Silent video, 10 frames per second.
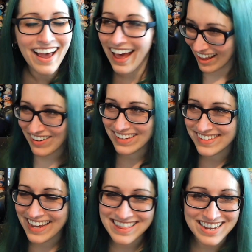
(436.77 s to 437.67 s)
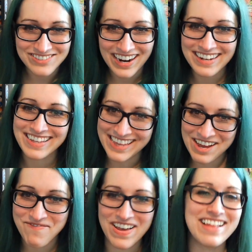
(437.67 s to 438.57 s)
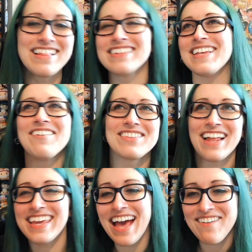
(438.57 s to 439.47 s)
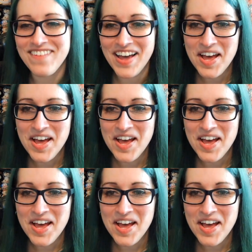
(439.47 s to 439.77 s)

Am I saying this right? Yep. And it's Yamato like, yep.